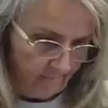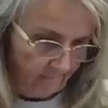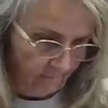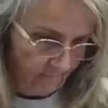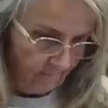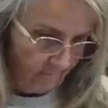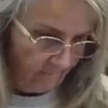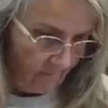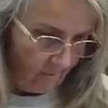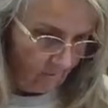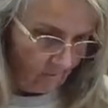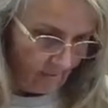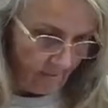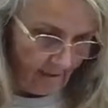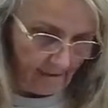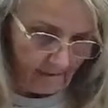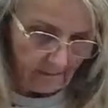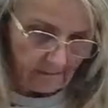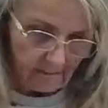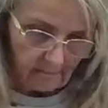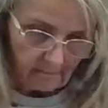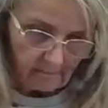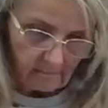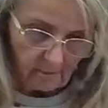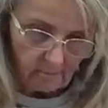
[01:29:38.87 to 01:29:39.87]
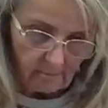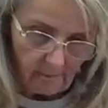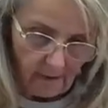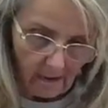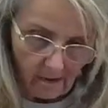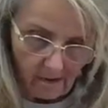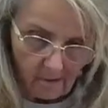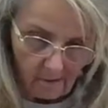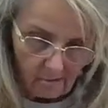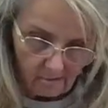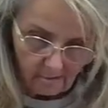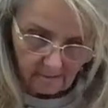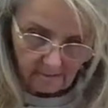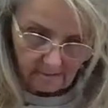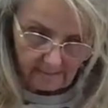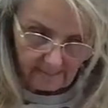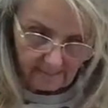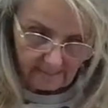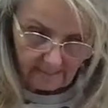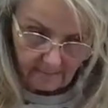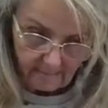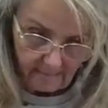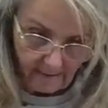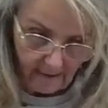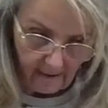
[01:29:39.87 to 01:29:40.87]
roll out some little balls, and
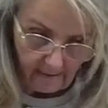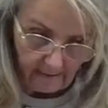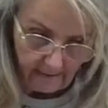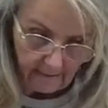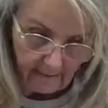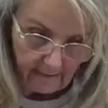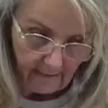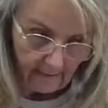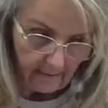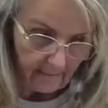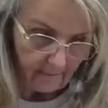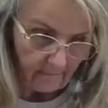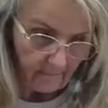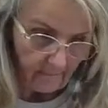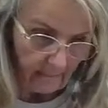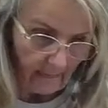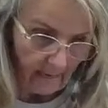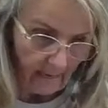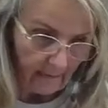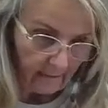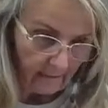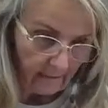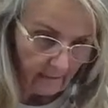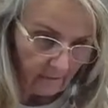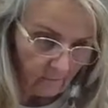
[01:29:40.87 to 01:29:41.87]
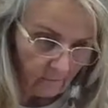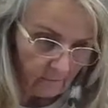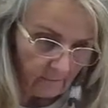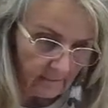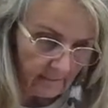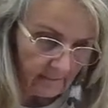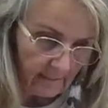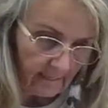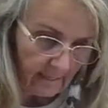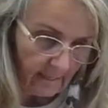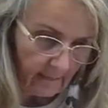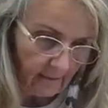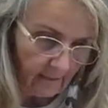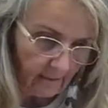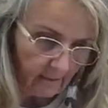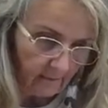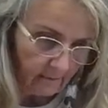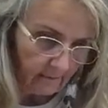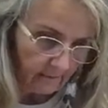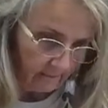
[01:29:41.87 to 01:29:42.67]
that's about it. We got little ones here.